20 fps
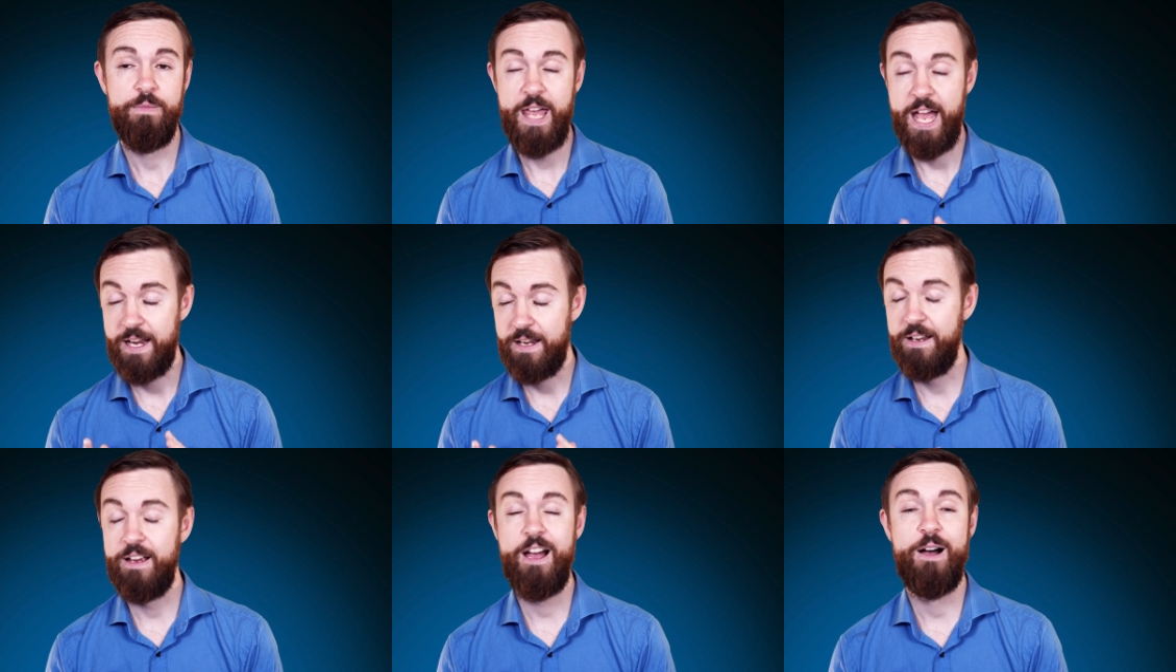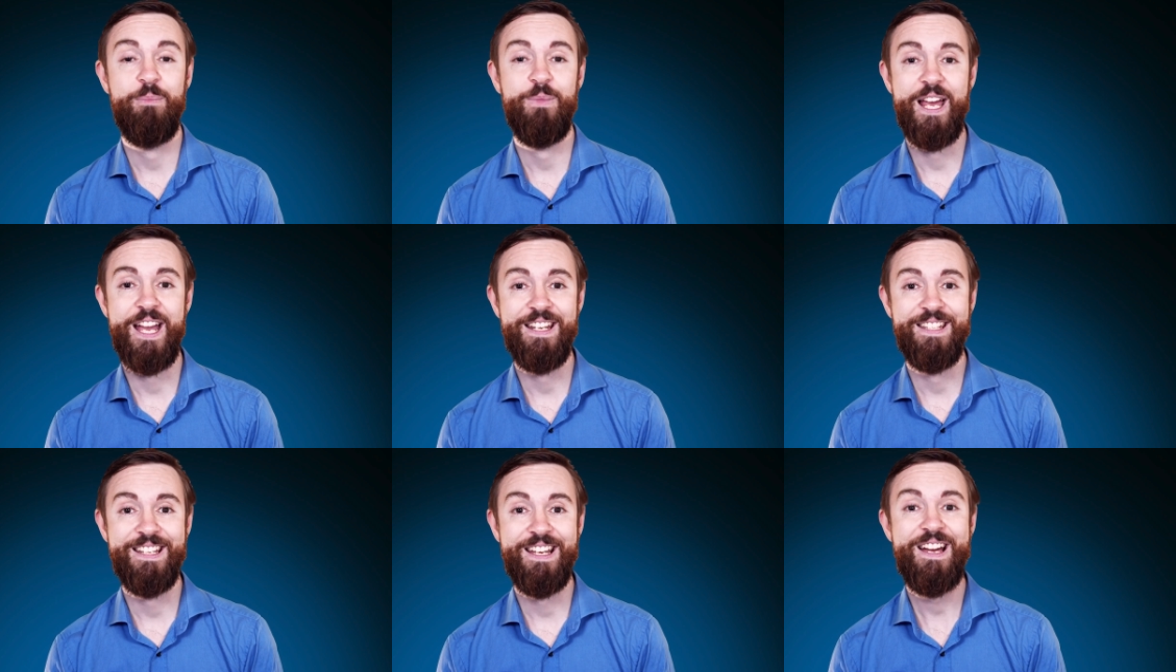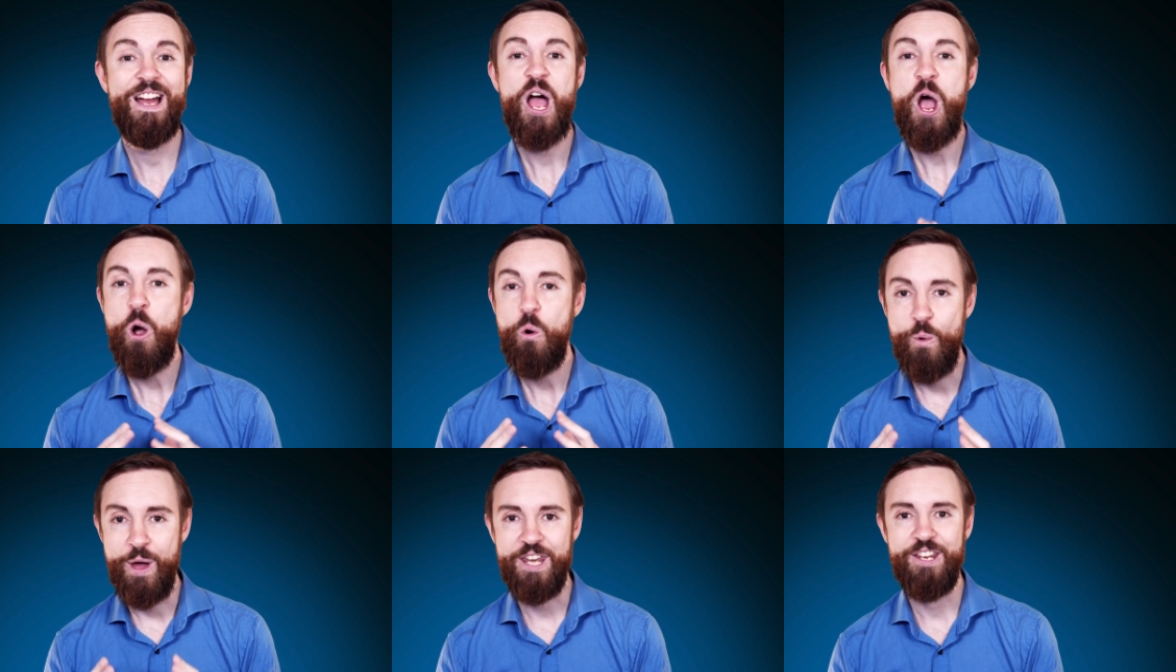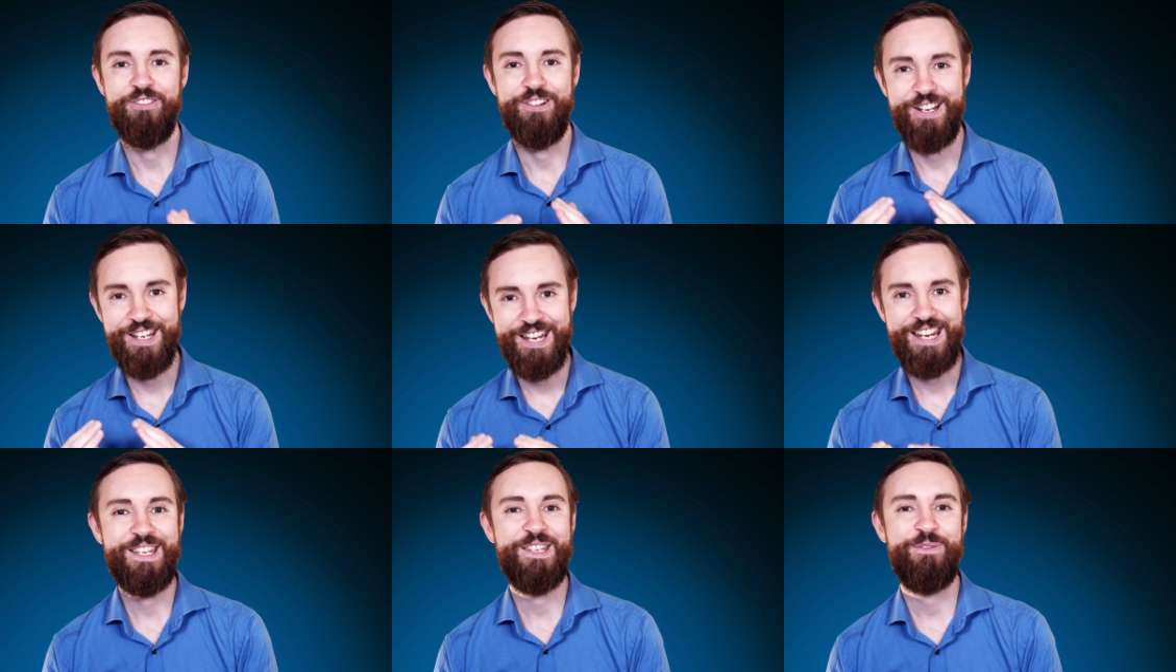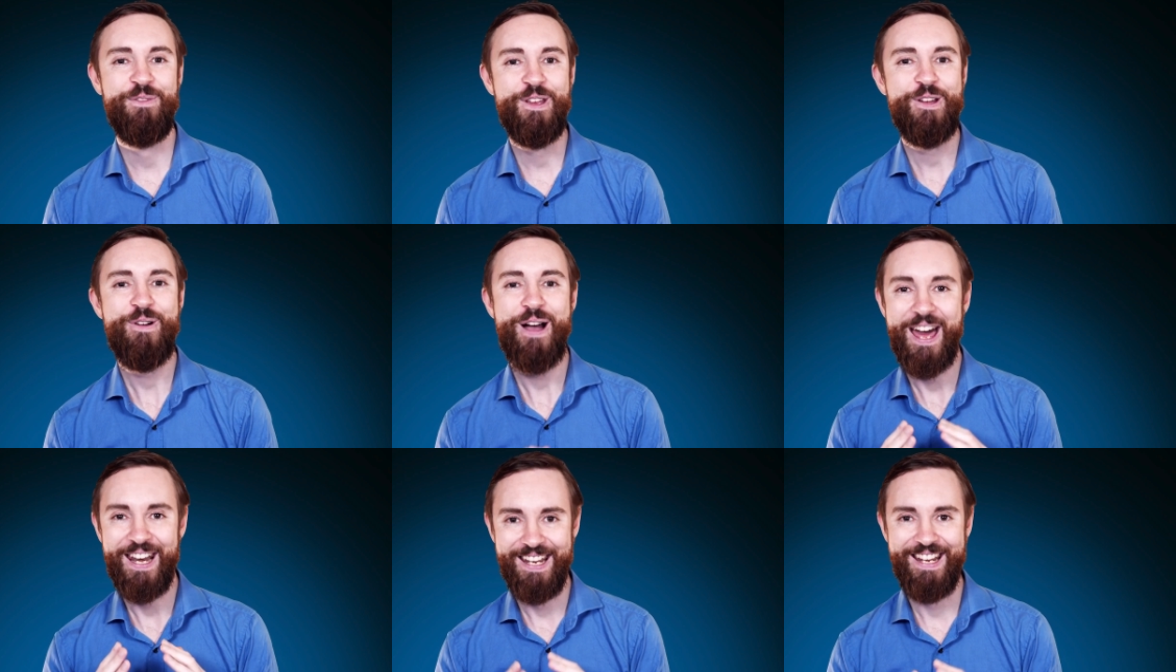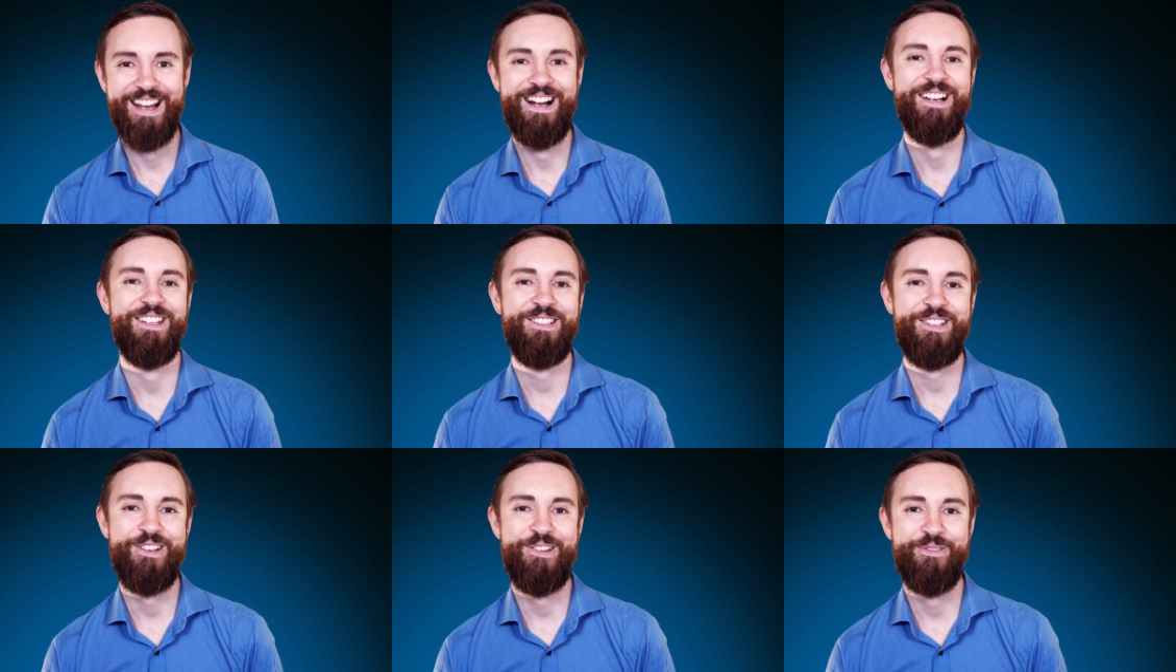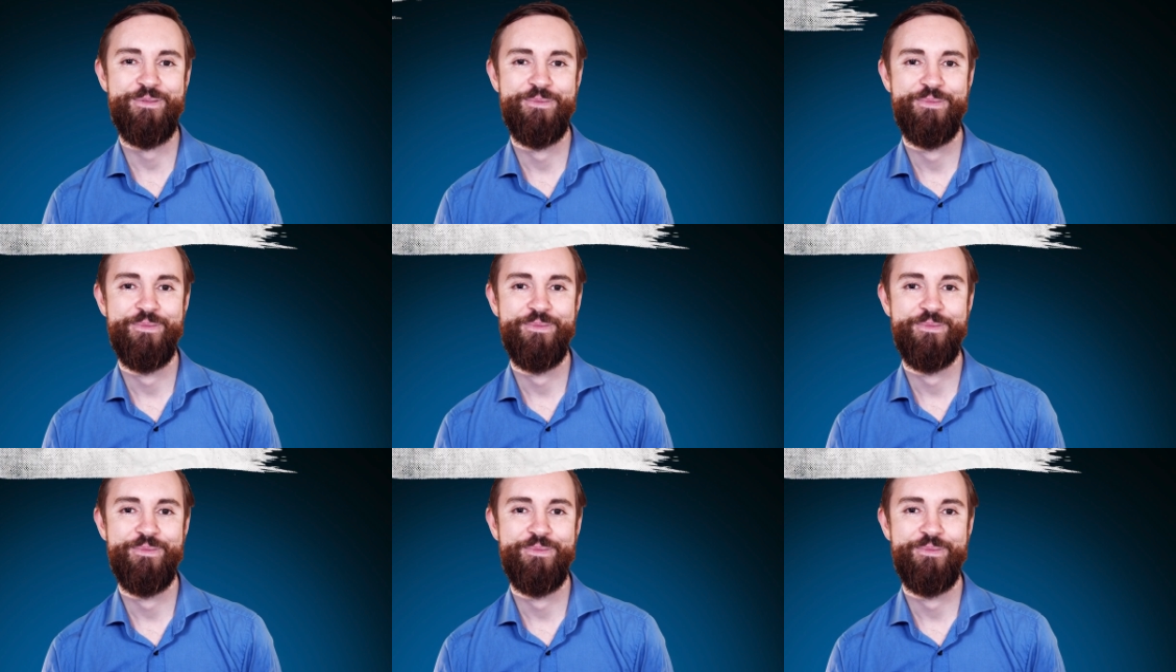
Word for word: That can come later when you're in the interview and they ask you.